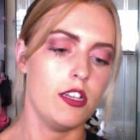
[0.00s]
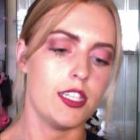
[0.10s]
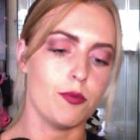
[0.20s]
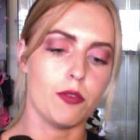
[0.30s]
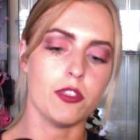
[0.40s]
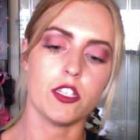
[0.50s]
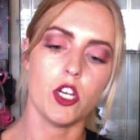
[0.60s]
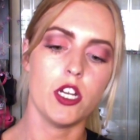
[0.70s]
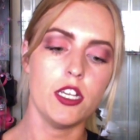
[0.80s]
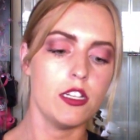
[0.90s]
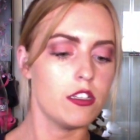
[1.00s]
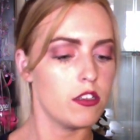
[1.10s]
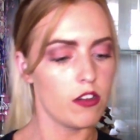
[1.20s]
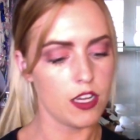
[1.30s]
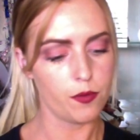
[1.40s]
something a bit sturdier. It's
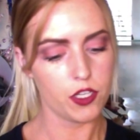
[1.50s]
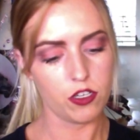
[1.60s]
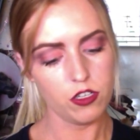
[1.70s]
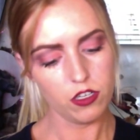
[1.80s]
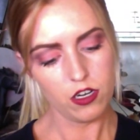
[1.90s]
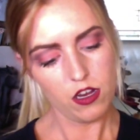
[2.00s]
totally up to you.